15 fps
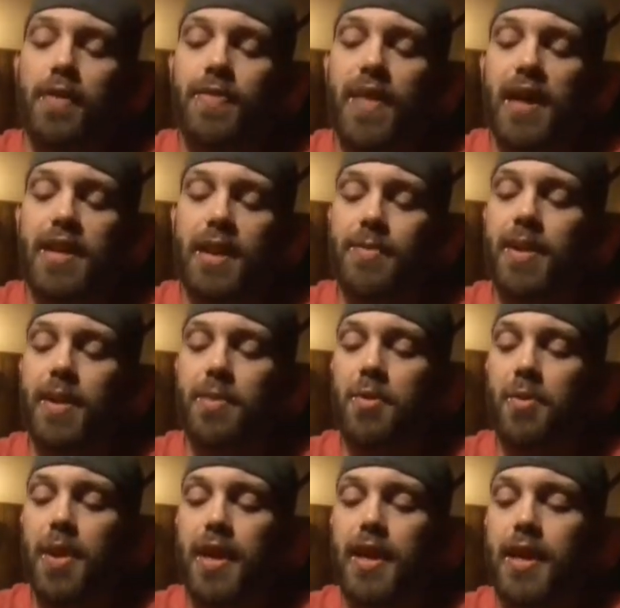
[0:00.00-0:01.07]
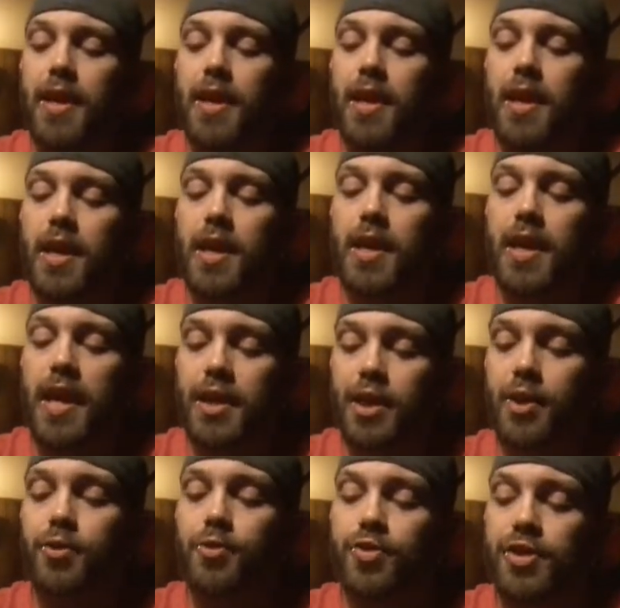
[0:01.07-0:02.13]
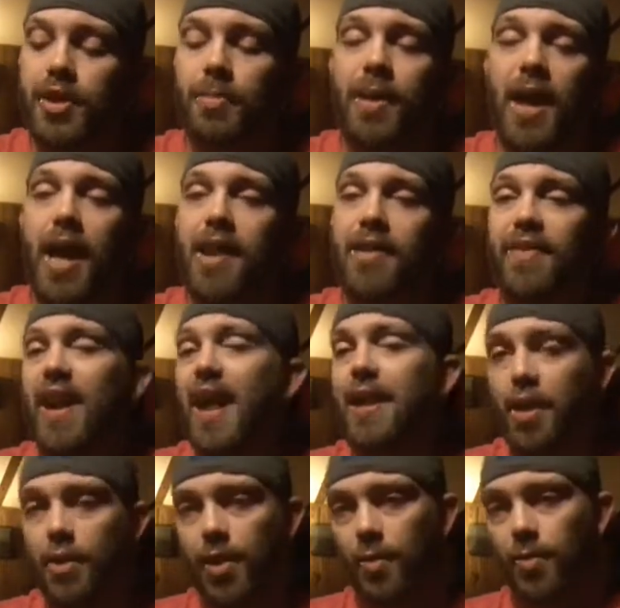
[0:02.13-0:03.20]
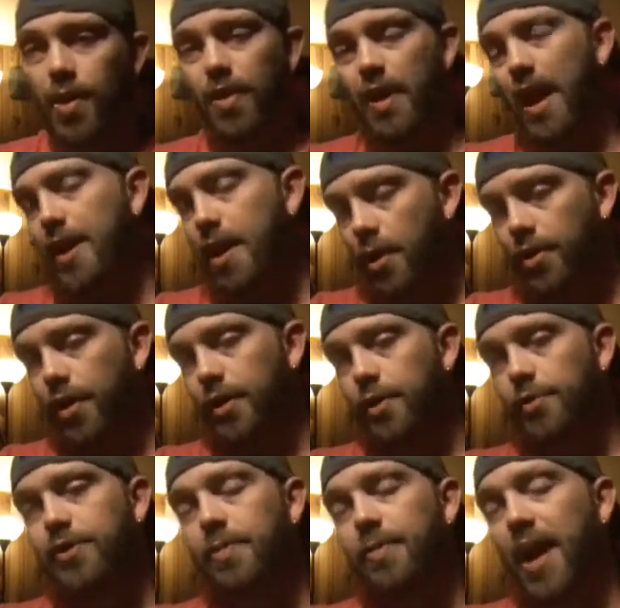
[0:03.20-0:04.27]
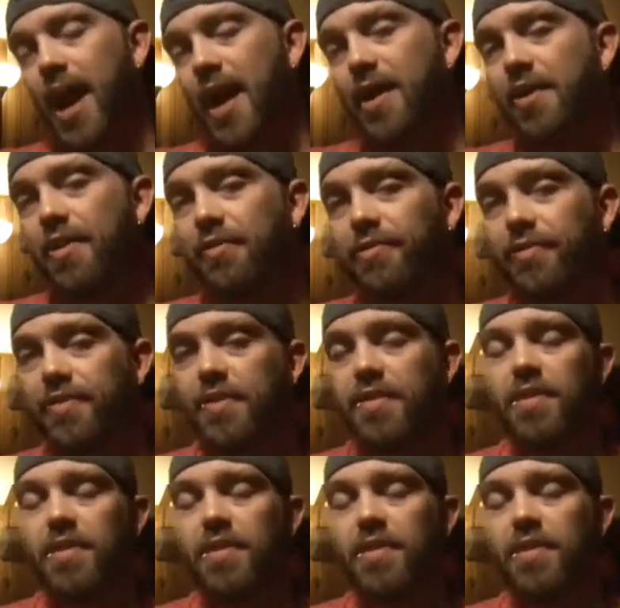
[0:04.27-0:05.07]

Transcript: that WWE can do some kind of, and I know they will, I know they'll do some kind of